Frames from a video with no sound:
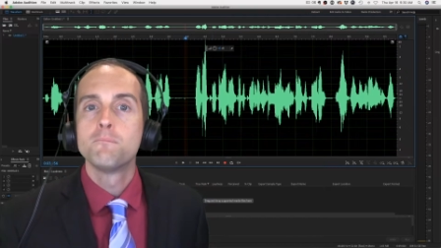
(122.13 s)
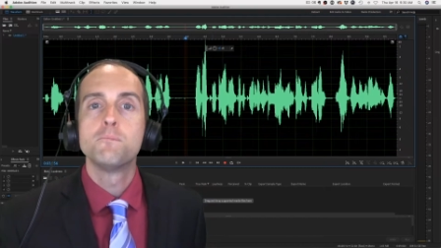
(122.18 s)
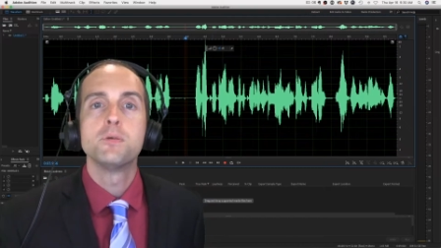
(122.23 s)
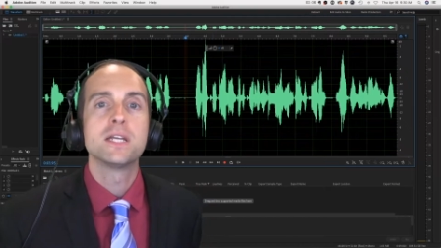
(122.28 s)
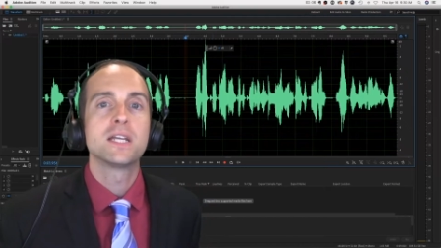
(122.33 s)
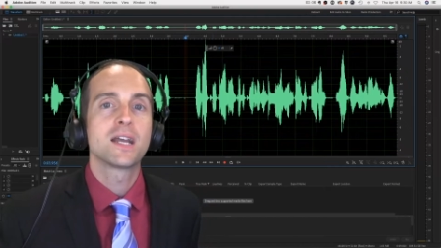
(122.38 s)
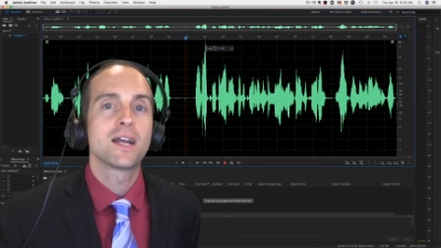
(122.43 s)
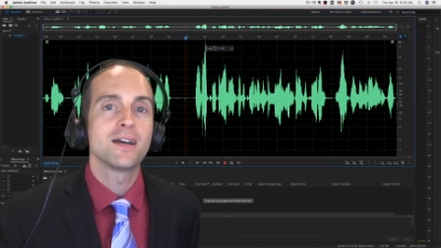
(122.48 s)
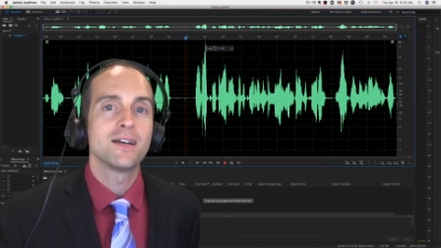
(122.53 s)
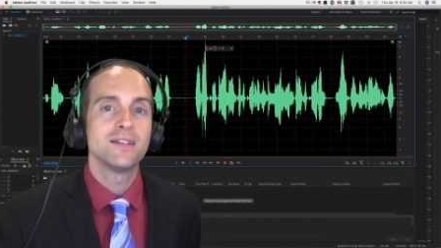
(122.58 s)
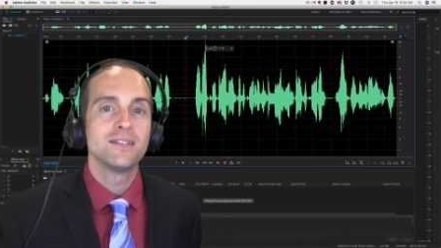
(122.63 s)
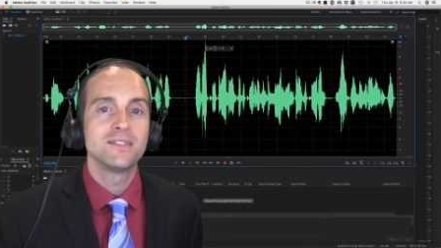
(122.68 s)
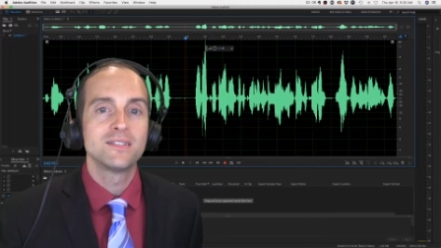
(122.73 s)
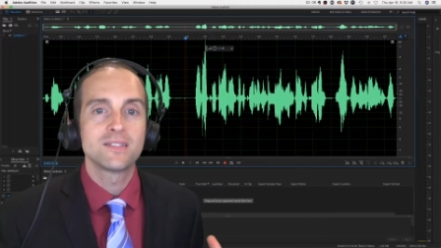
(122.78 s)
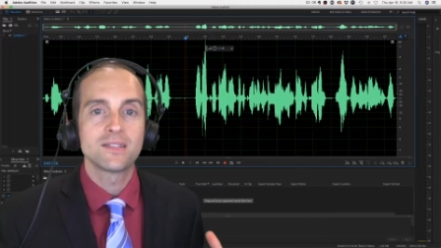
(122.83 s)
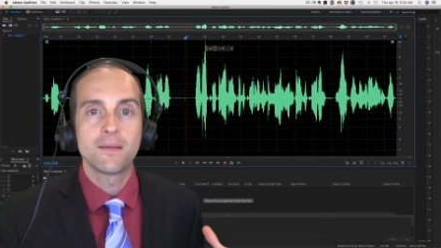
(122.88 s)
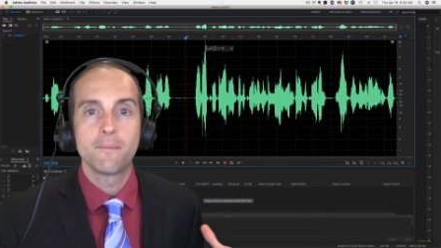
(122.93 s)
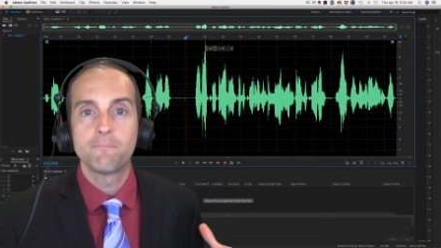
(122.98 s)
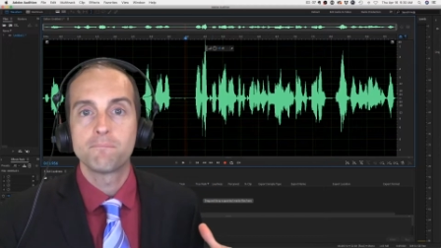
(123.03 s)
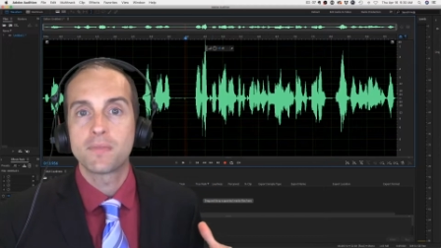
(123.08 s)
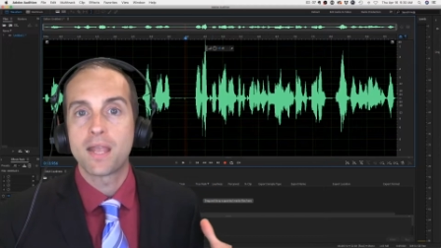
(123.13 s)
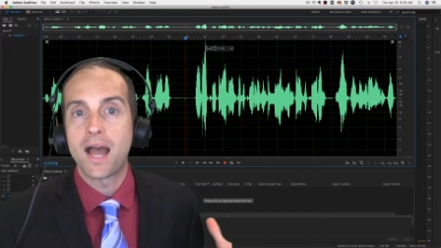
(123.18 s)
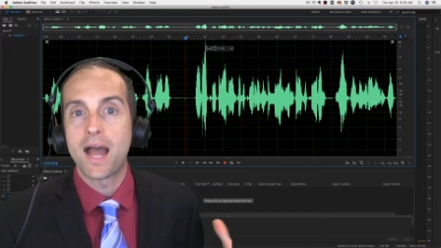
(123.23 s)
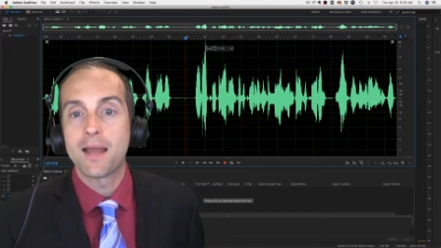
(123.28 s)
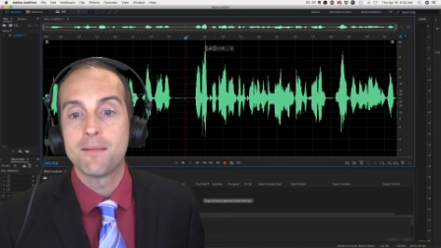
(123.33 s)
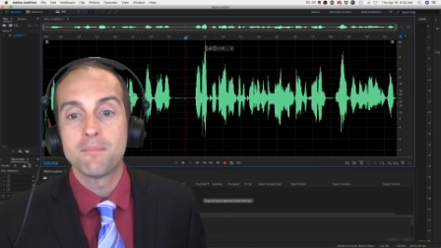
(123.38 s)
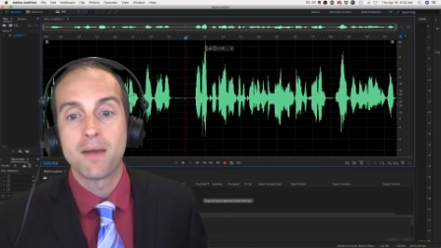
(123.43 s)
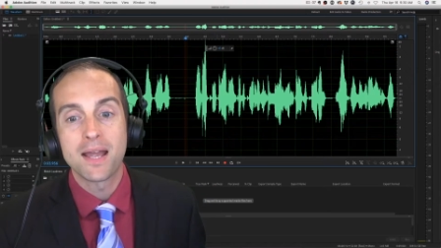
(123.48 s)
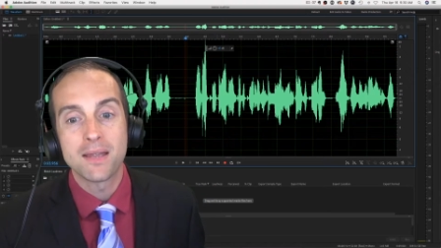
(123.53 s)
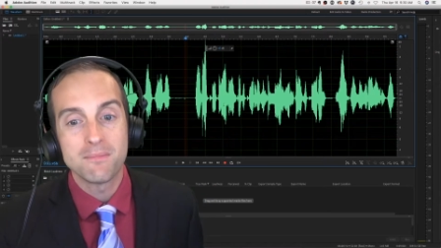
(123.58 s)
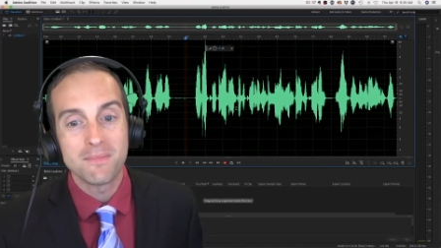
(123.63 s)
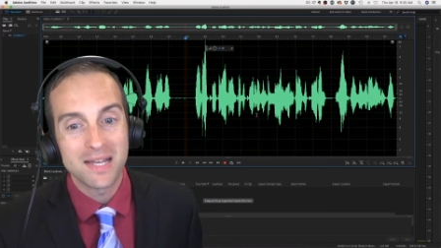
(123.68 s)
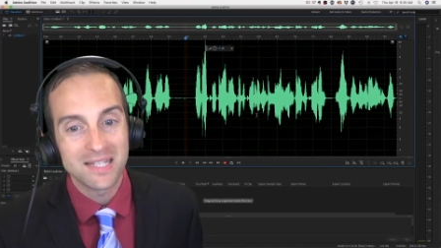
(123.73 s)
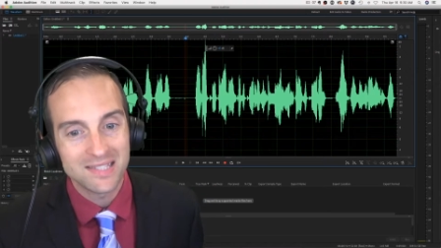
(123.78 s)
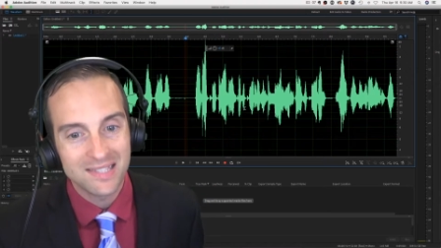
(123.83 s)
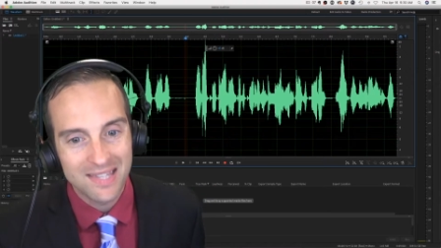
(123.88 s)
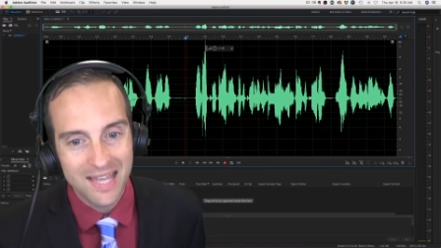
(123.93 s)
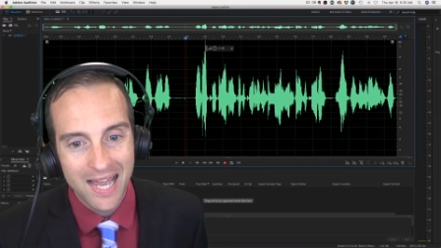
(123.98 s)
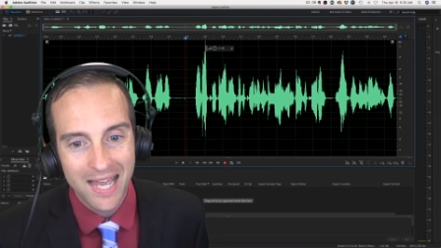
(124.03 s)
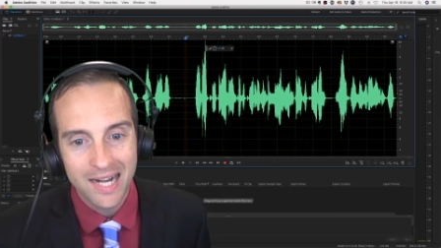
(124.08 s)
because I might
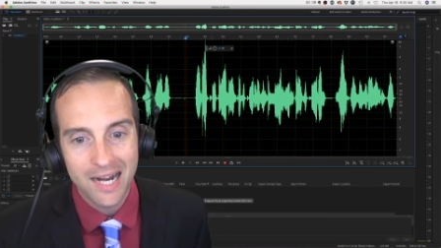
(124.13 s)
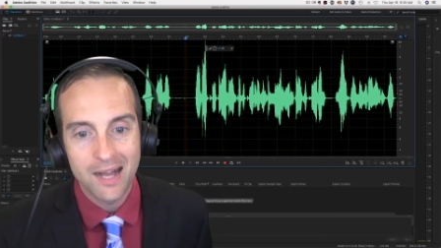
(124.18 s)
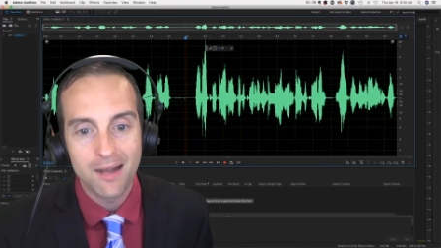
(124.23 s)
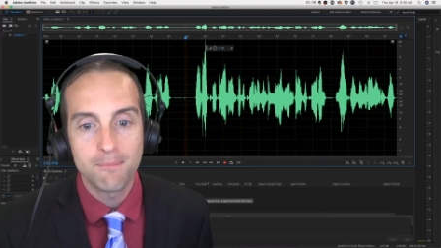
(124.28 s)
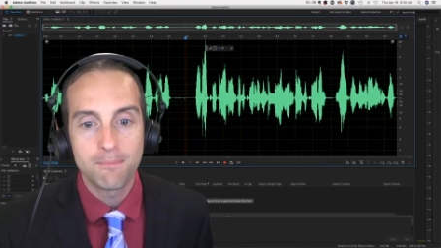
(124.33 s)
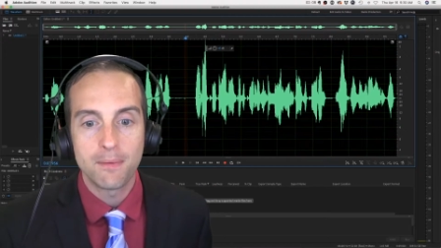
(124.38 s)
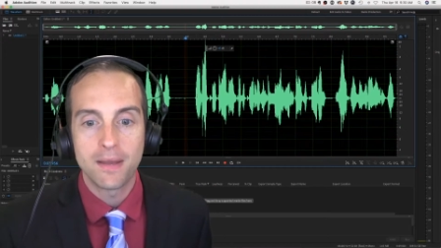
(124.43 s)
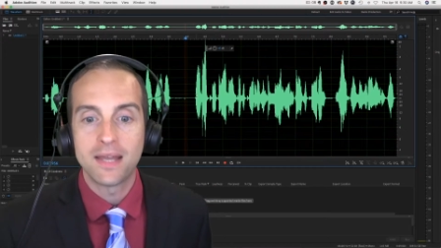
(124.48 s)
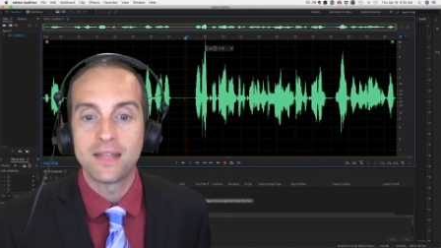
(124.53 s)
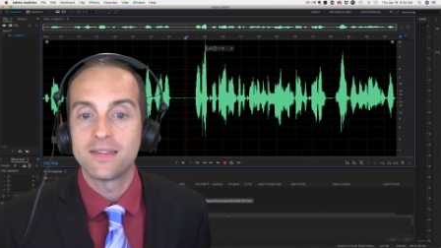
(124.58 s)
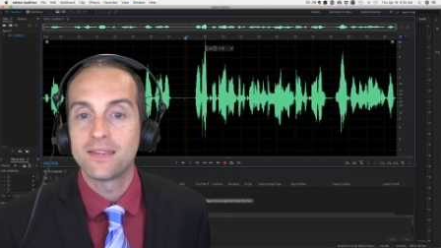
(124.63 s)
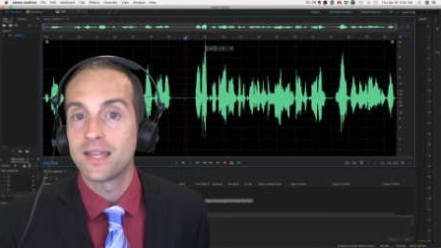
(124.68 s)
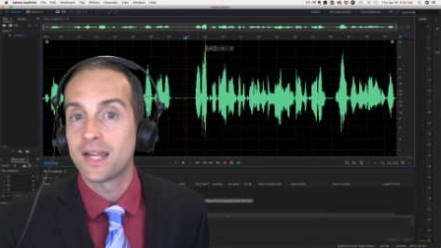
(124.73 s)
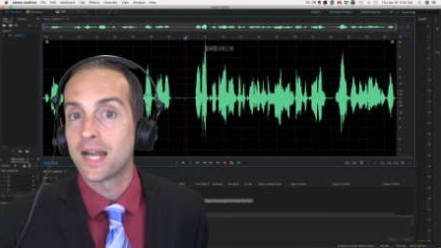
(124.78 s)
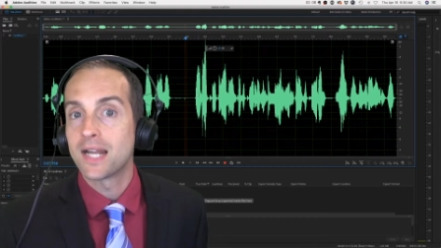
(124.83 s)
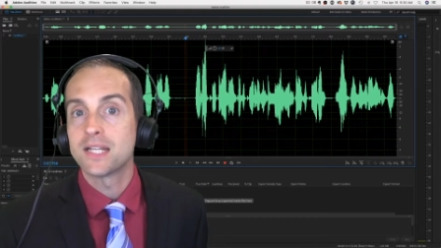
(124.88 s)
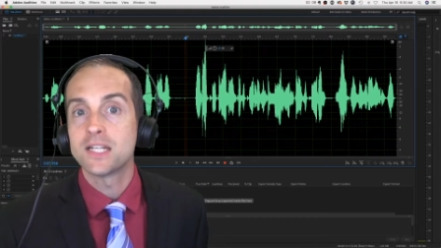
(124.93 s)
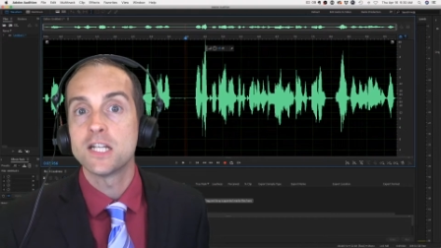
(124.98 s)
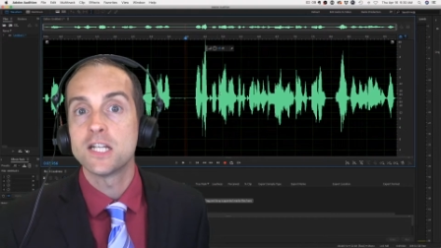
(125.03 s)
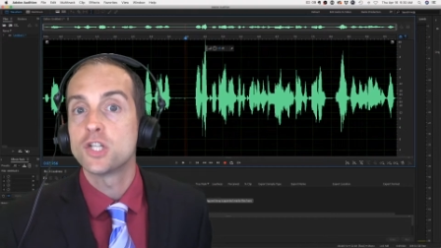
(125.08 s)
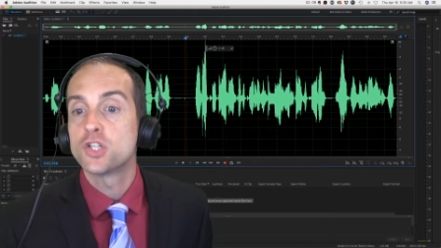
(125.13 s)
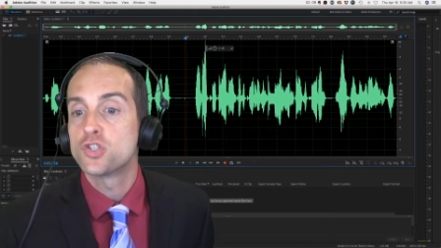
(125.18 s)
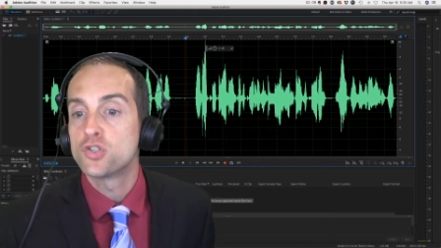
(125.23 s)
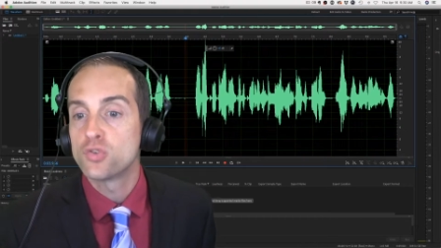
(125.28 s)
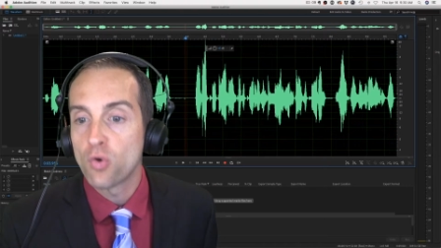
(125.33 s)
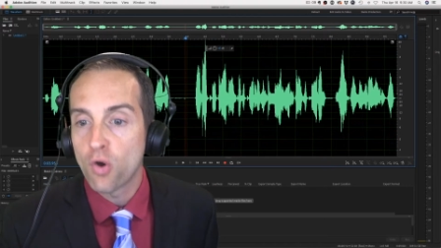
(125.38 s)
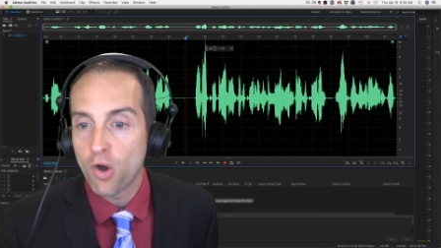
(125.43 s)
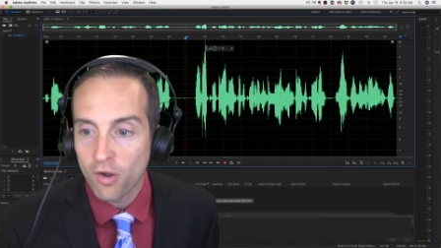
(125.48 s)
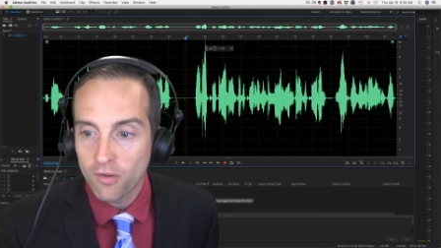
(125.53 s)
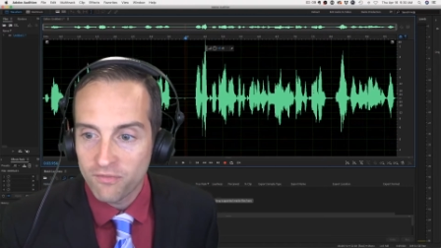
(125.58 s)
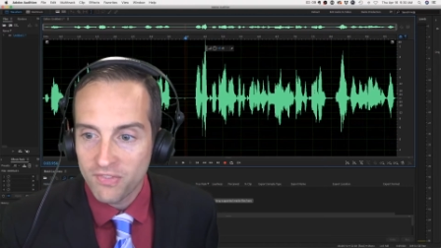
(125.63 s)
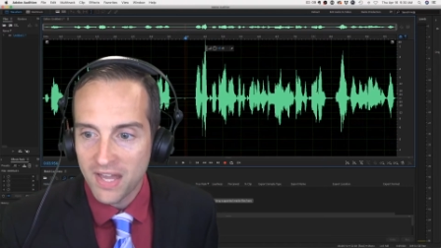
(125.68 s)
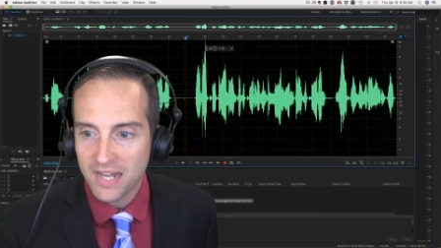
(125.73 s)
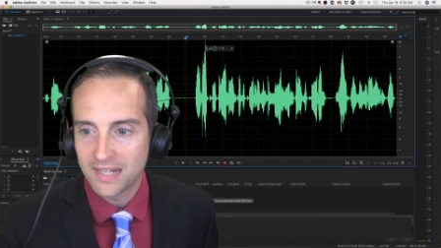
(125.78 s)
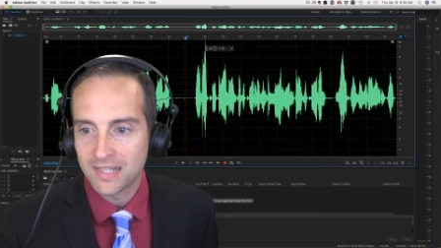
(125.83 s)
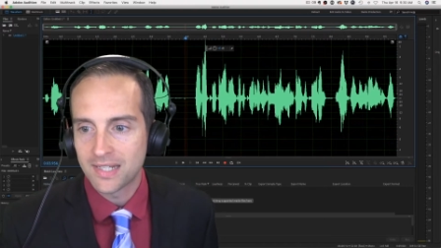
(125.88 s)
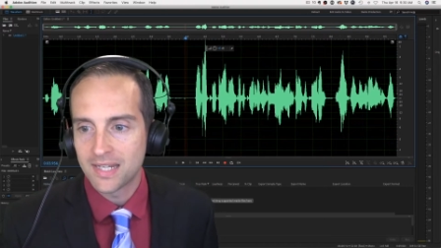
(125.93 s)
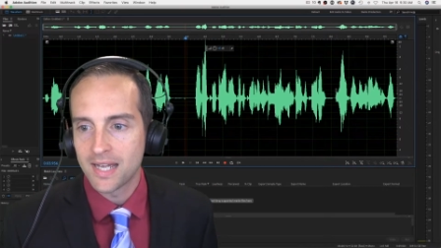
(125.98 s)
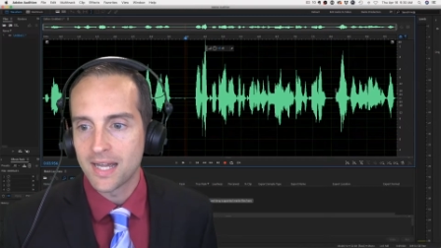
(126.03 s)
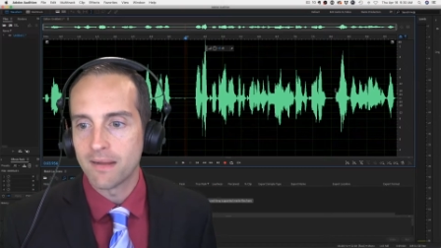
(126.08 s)
mess that up and then I'd need to do all of
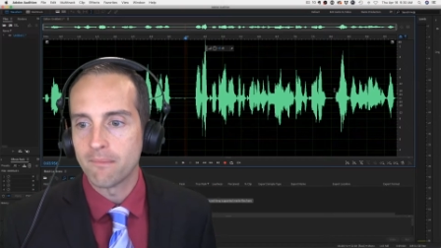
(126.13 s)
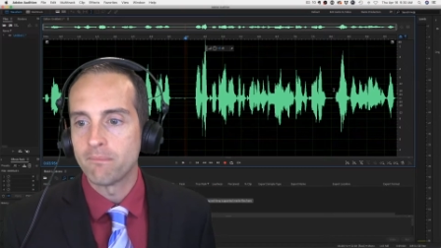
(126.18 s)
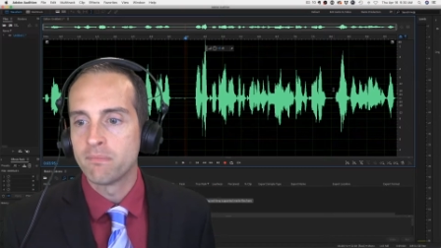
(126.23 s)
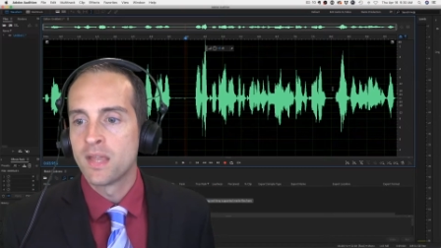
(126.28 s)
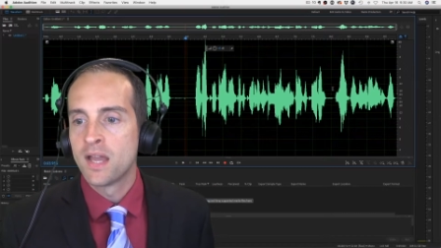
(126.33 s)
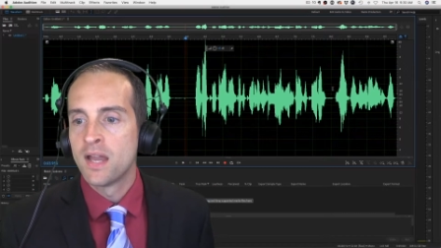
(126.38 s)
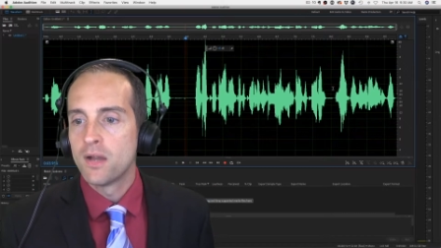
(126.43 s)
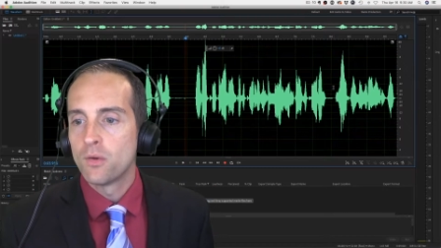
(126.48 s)
that again.